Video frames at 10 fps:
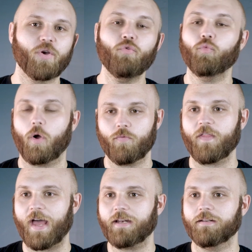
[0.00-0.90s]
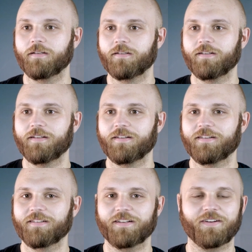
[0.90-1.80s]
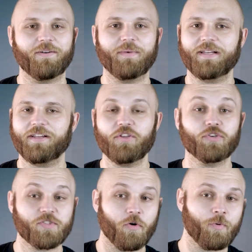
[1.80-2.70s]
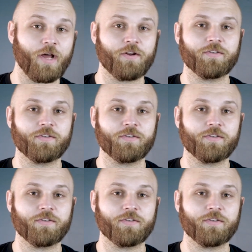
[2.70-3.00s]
Who wrote that? Oh my god, you're so proud of